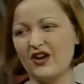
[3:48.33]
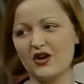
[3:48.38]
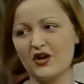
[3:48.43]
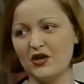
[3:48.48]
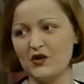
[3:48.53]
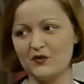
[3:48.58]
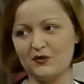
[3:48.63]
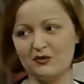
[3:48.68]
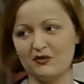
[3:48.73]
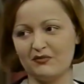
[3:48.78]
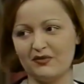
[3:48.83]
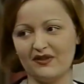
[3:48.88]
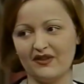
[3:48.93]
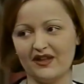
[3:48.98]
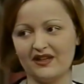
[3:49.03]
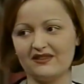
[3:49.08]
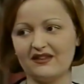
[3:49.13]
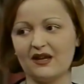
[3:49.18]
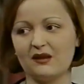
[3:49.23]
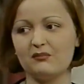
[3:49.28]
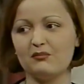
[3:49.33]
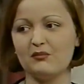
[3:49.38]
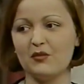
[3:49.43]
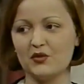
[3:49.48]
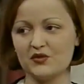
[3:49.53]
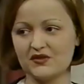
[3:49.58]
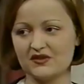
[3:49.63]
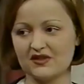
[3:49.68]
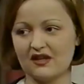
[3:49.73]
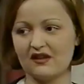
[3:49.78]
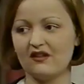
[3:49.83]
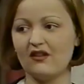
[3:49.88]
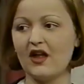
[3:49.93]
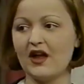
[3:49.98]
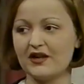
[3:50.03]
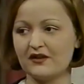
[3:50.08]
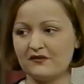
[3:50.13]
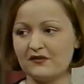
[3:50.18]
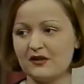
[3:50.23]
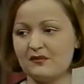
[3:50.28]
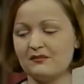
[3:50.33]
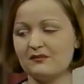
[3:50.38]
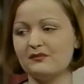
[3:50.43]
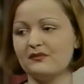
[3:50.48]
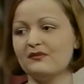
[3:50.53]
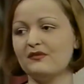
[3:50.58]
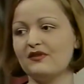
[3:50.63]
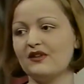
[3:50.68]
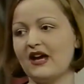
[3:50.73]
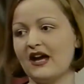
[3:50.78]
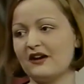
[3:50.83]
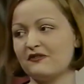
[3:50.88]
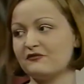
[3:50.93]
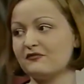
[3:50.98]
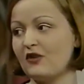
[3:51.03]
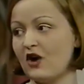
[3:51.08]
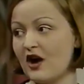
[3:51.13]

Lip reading: all of them have been like that. A lot of them have,